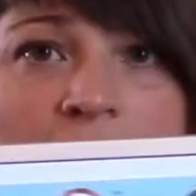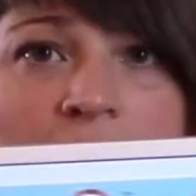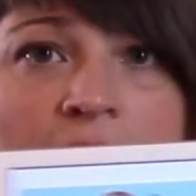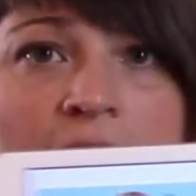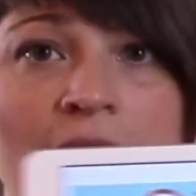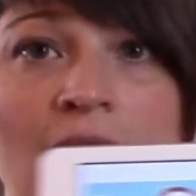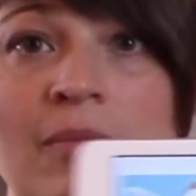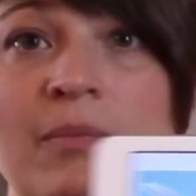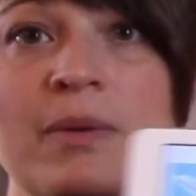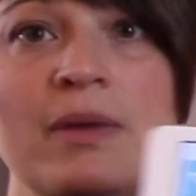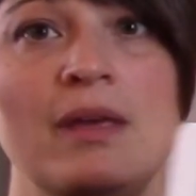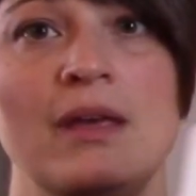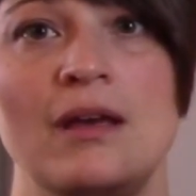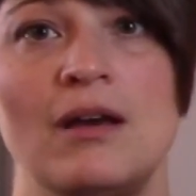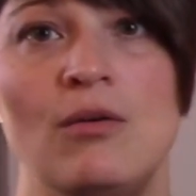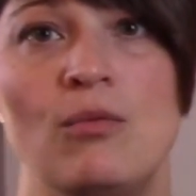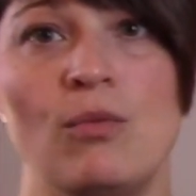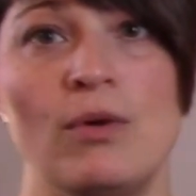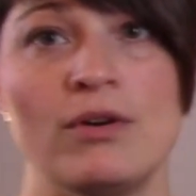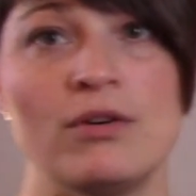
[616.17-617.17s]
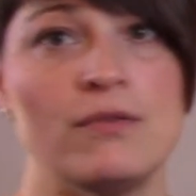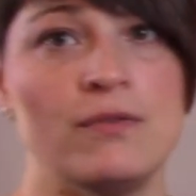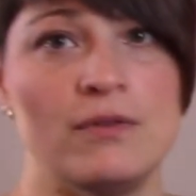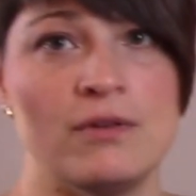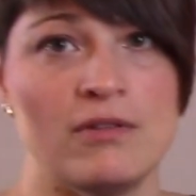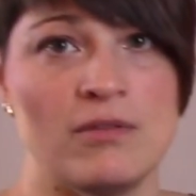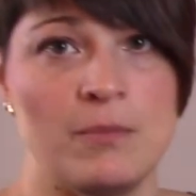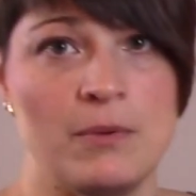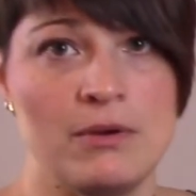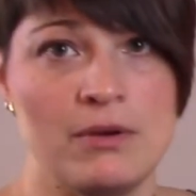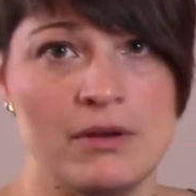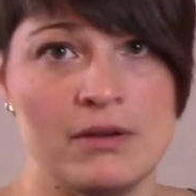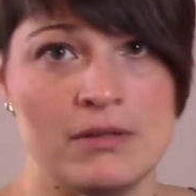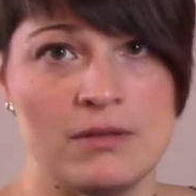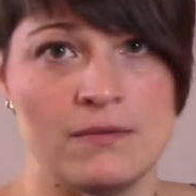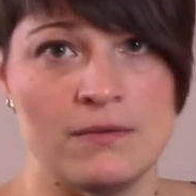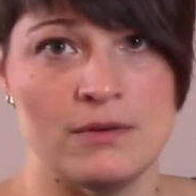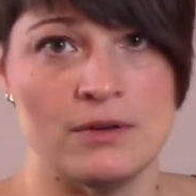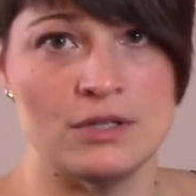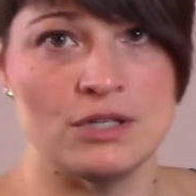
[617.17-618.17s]
can be a wonderful
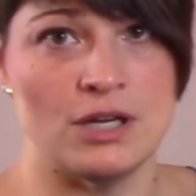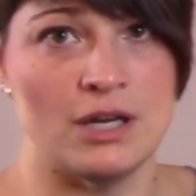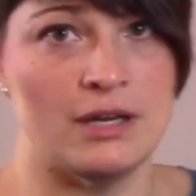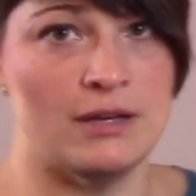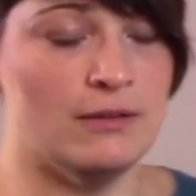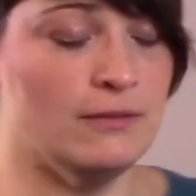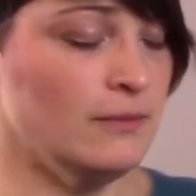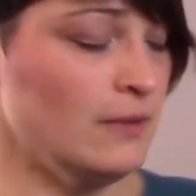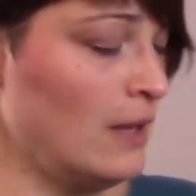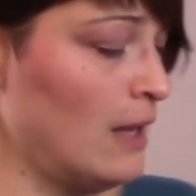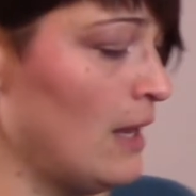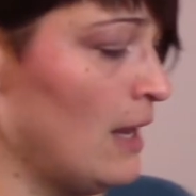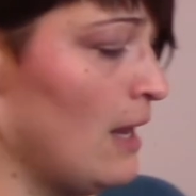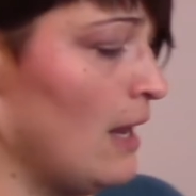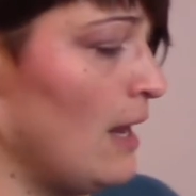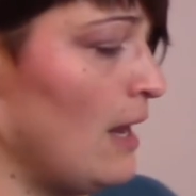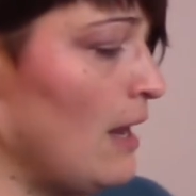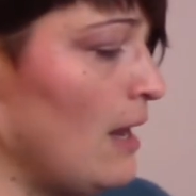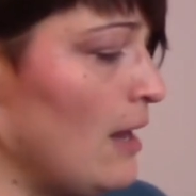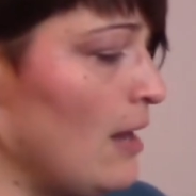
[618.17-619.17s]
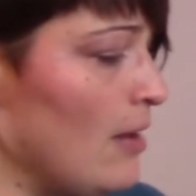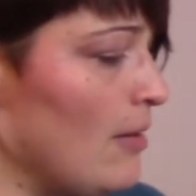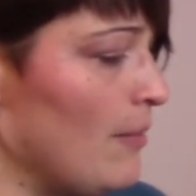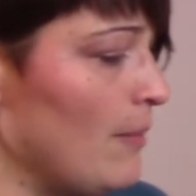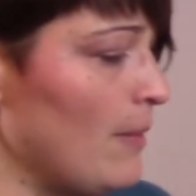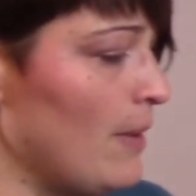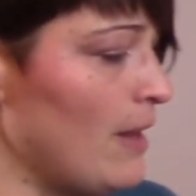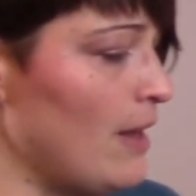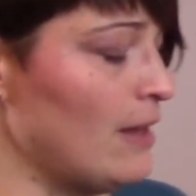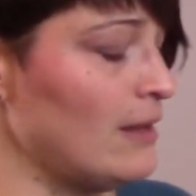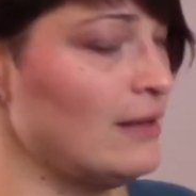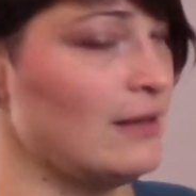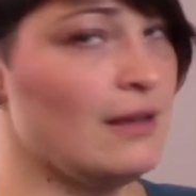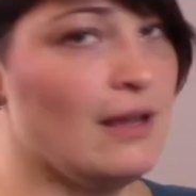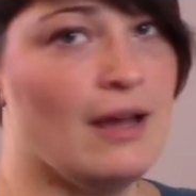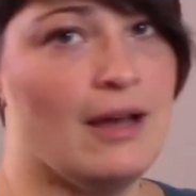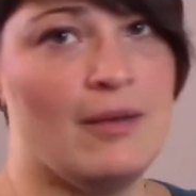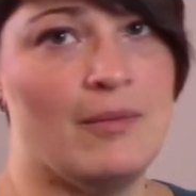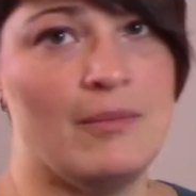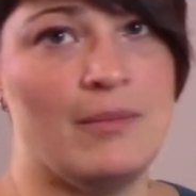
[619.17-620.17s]
experience for a child, and
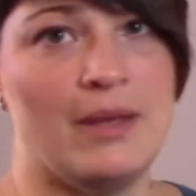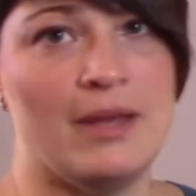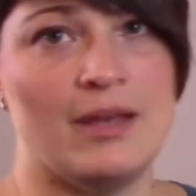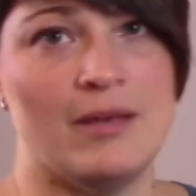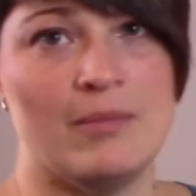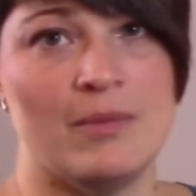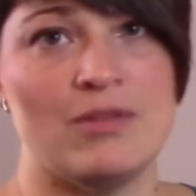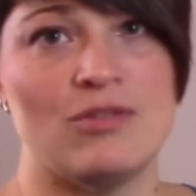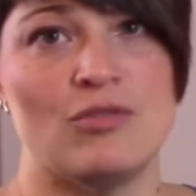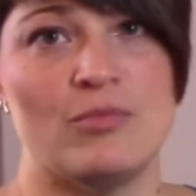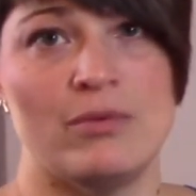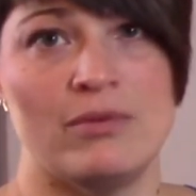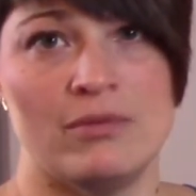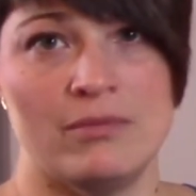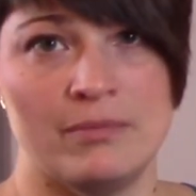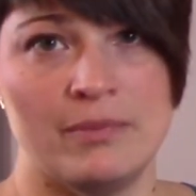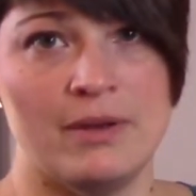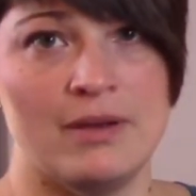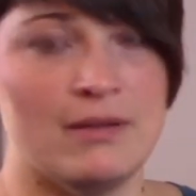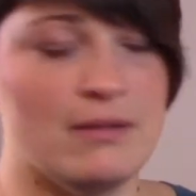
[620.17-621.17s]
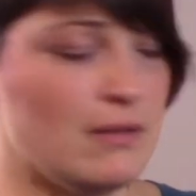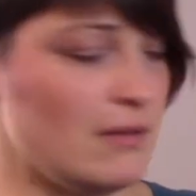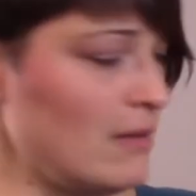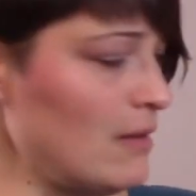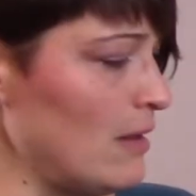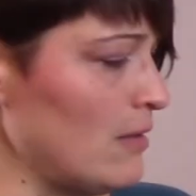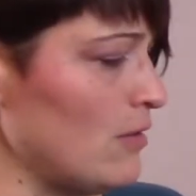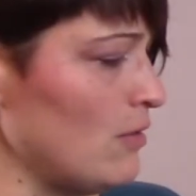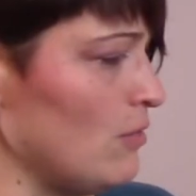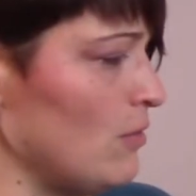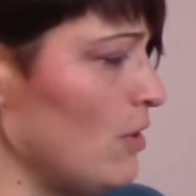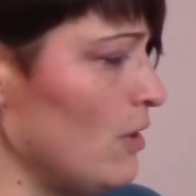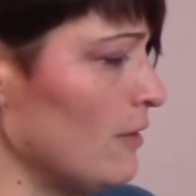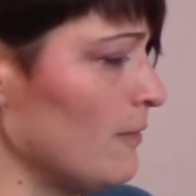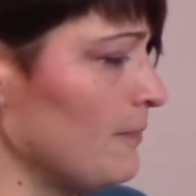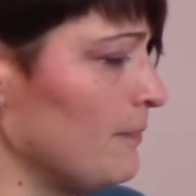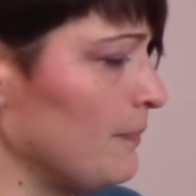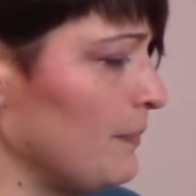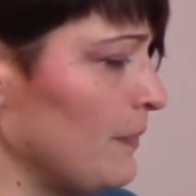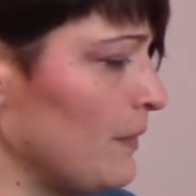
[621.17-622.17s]
not make it miserable because it's not so long.